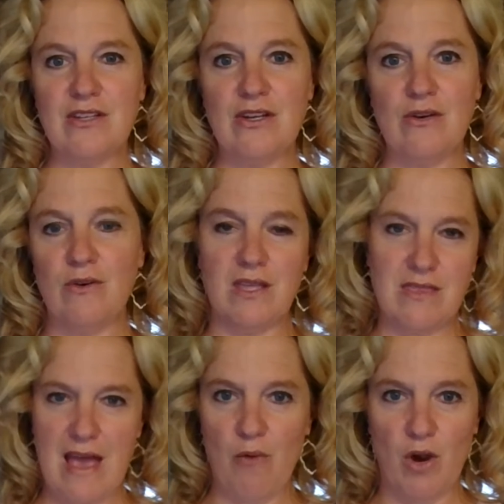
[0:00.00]
to get
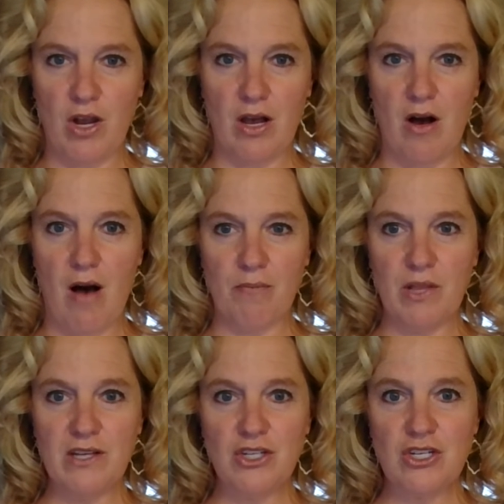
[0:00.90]
that work
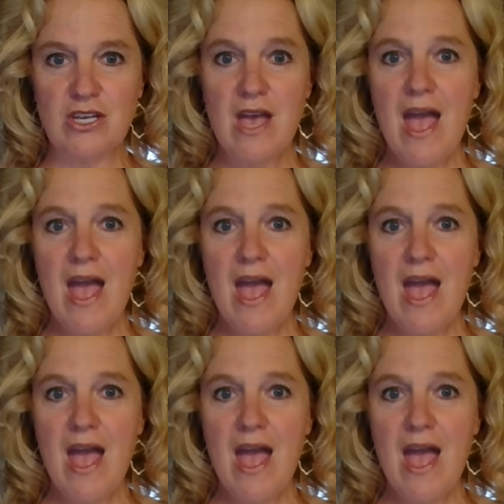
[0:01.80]
accomplished.